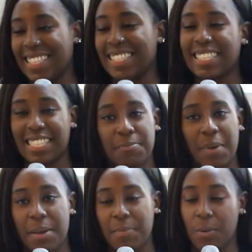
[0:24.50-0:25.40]
This is
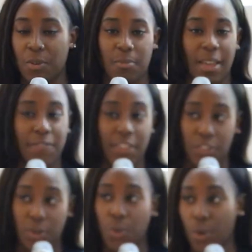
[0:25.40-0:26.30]
inspired by one of my
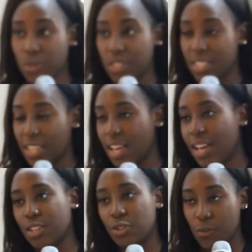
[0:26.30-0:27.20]
favorite quotes.
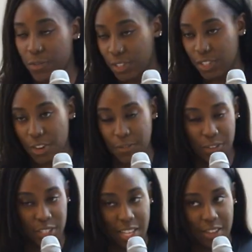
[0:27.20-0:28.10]
Don't feel sorry for
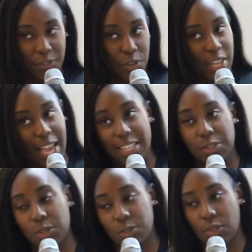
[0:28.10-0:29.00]
yourself, only
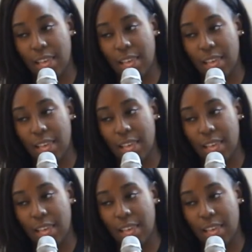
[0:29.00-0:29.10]
assholes do